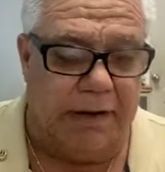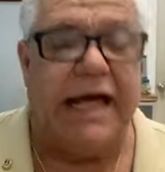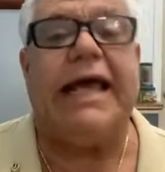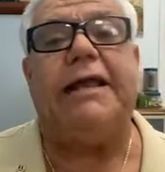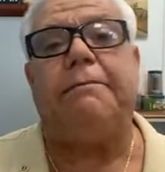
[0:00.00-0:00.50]

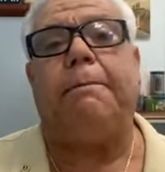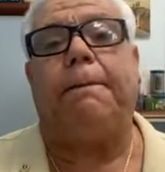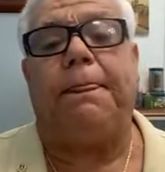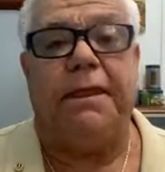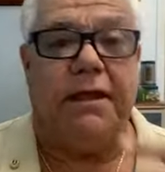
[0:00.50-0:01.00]
But again,
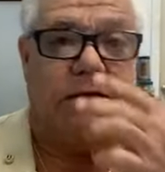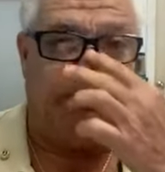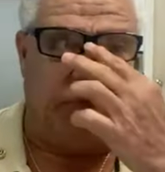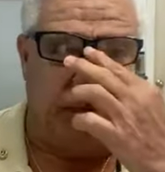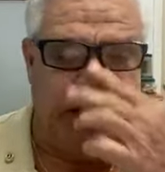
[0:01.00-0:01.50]

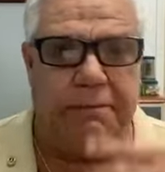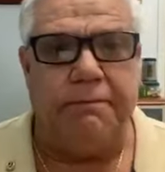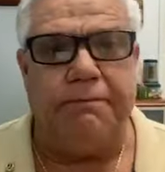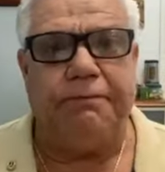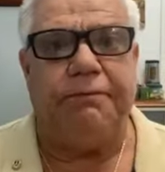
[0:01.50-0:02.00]
for me,
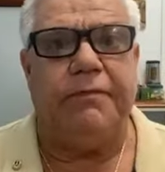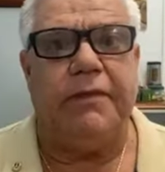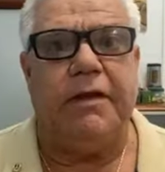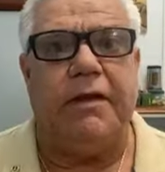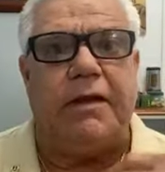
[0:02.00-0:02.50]

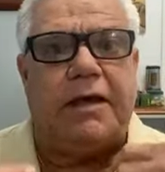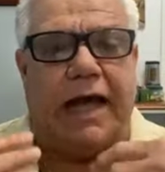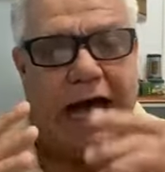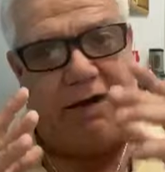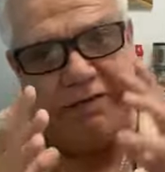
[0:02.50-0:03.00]

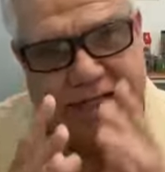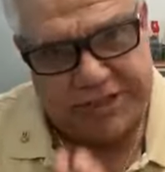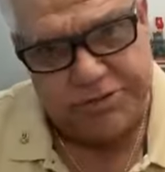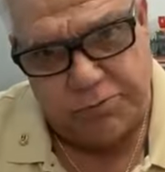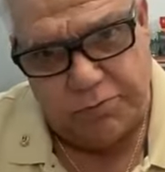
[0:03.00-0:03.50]
I have an
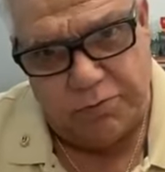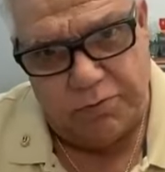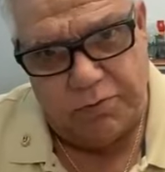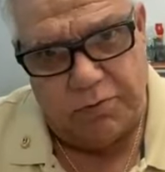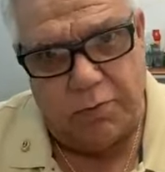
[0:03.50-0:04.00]
issue
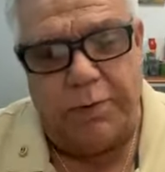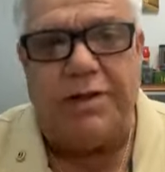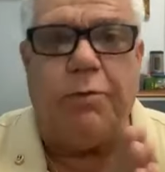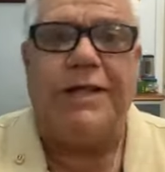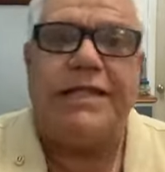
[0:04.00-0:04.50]

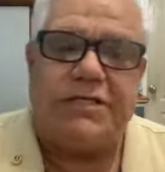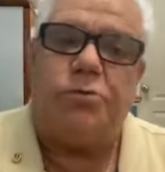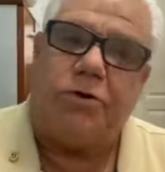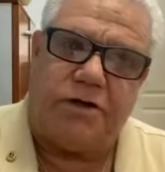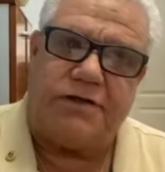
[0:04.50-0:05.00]
with the way
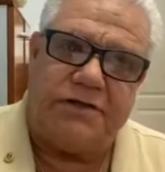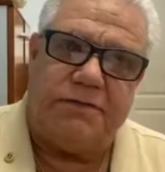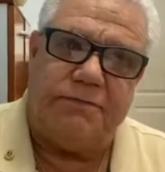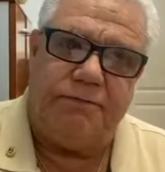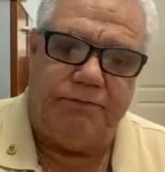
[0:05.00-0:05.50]
this
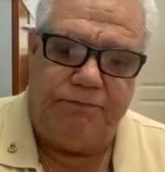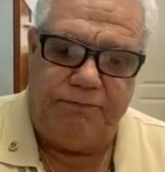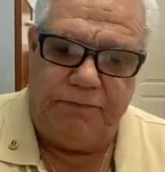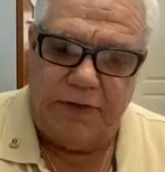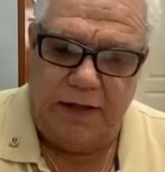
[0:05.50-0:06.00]
works.
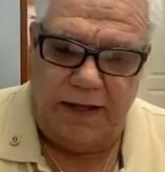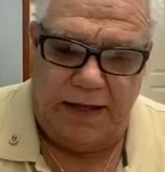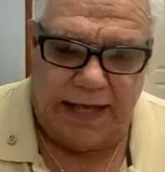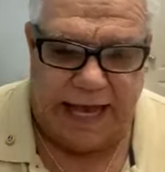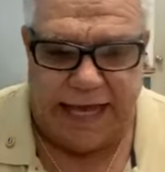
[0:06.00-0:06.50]

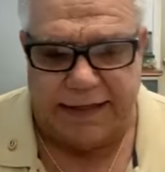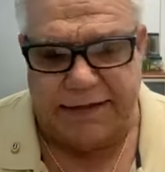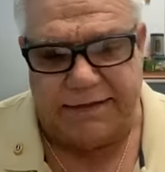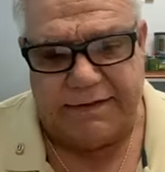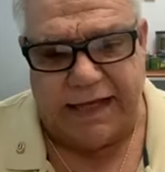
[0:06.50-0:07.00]

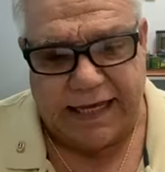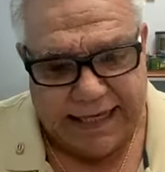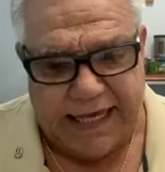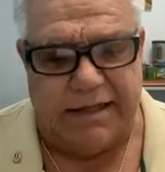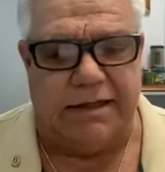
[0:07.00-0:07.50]
And
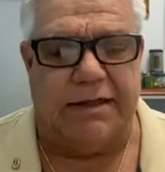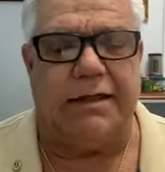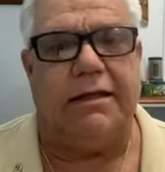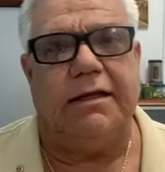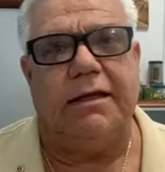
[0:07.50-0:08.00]
again,
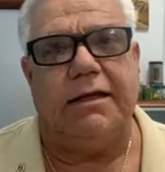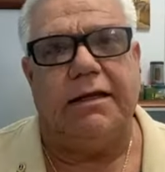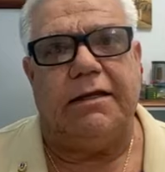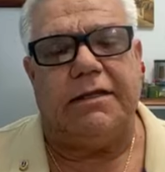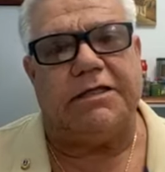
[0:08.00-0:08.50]

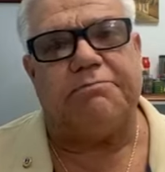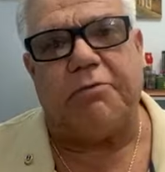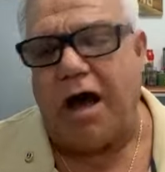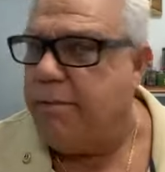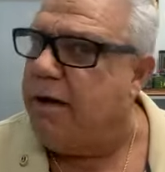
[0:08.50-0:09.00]
this
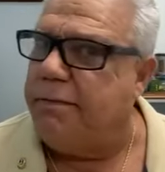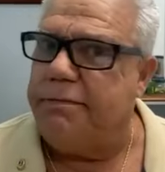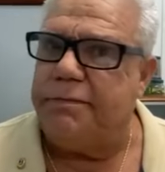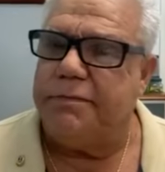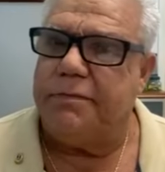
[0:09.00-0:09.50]

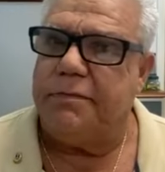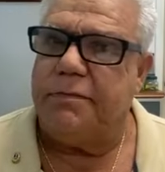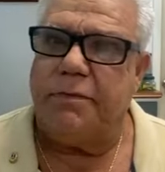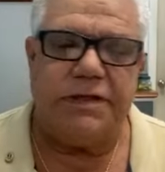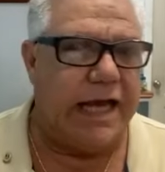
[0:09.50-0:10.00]
problem
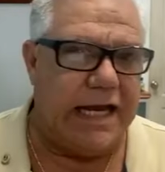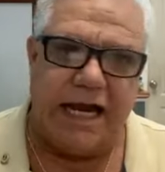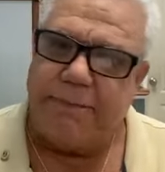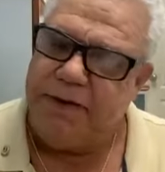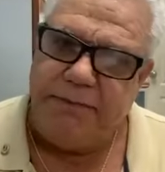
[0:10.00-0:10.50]
with the
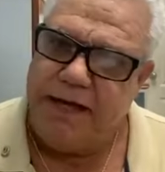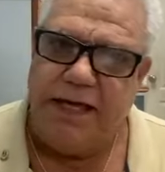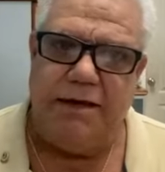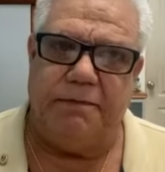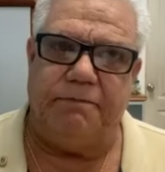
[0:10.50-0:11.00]

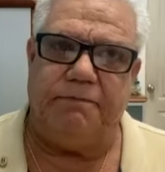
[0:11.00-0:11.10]
NRPB